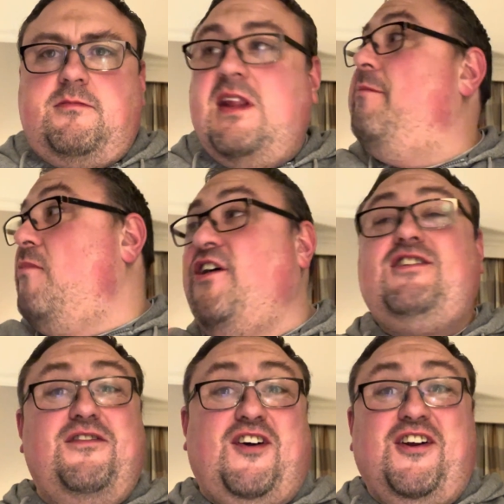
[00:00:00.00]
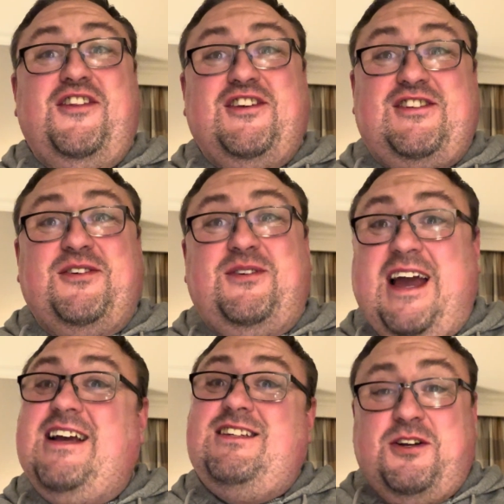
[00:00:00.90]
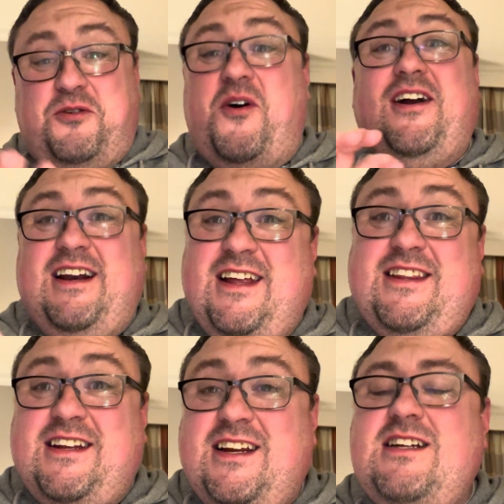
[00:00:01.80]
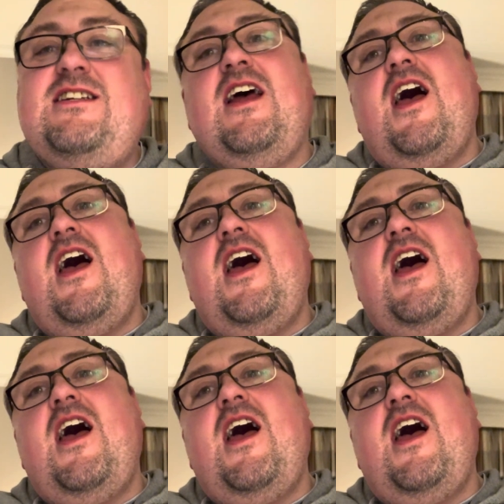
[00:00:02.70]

It might have gone in the suitcase, so quite glad they didn't.